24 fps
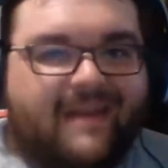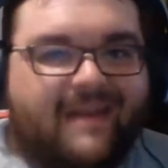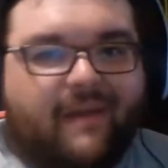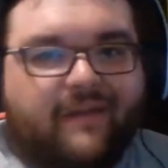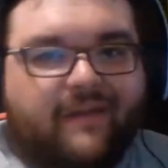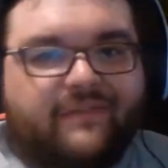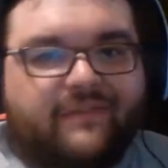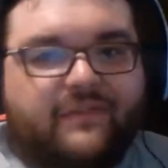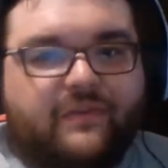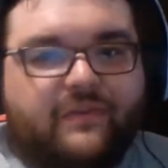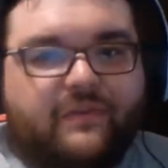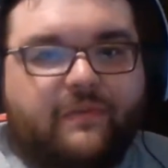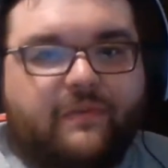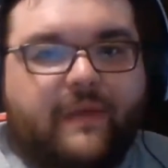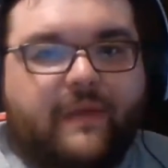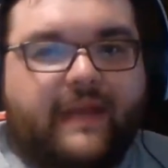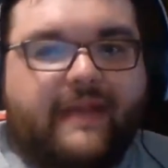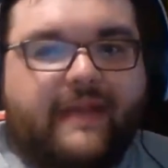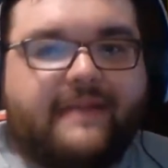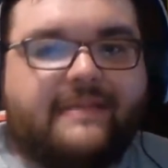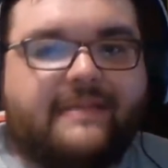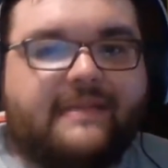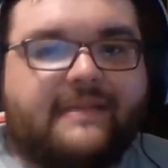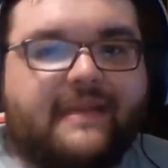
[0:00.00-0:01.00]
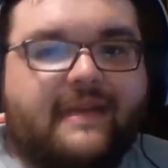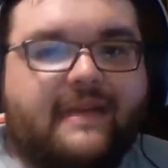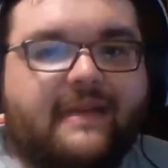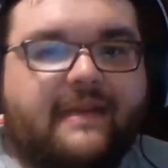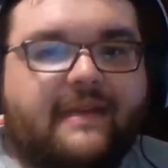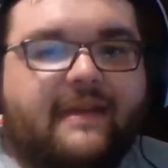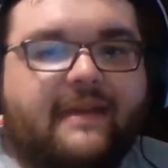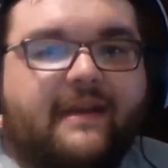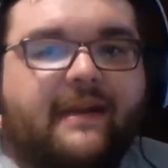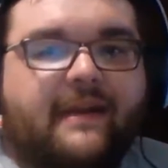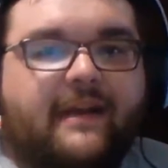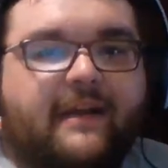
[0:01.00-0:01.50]
in about 2 weeks.
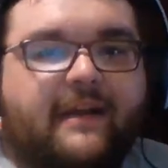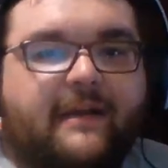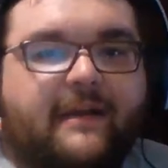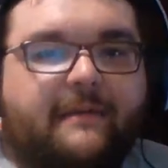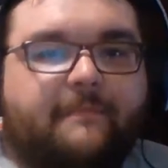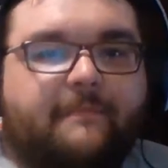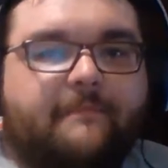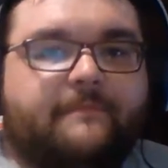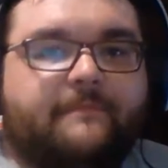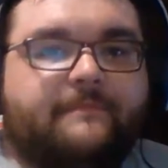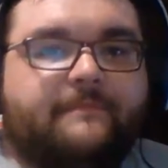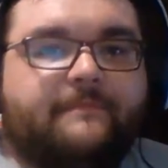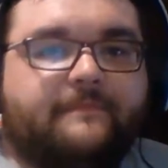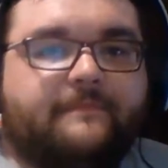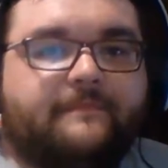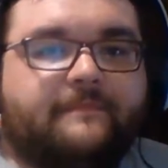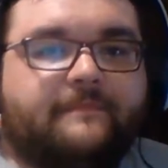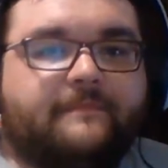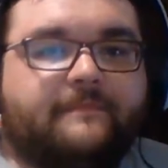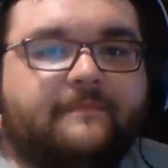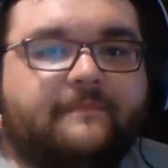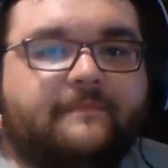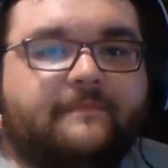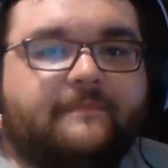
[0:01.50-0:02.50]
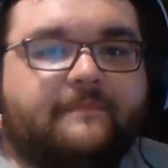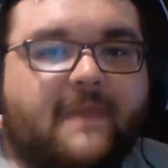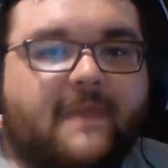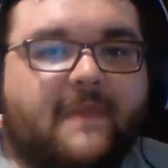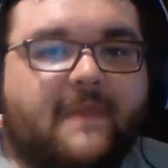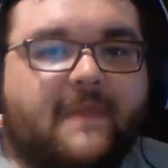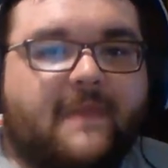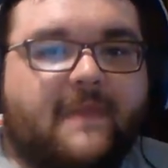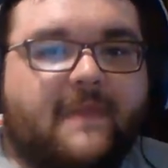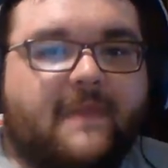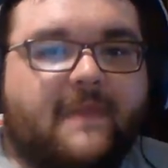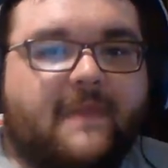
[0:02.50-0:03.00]

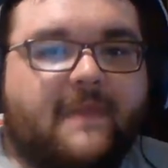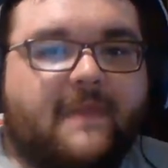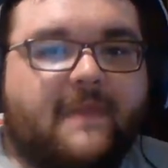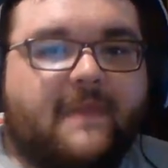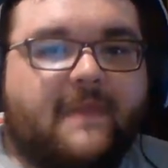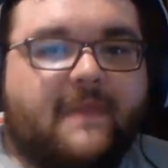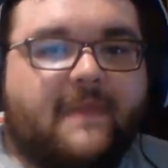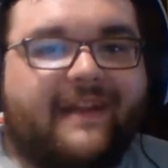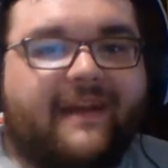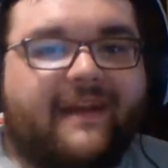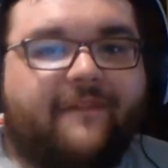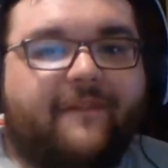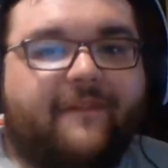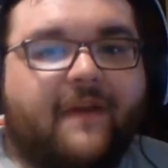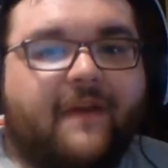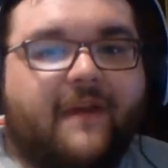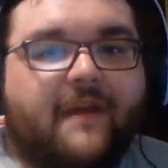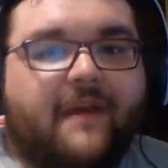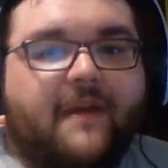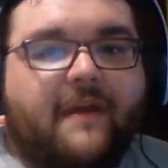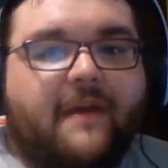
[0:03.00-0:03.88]
Funnily enough,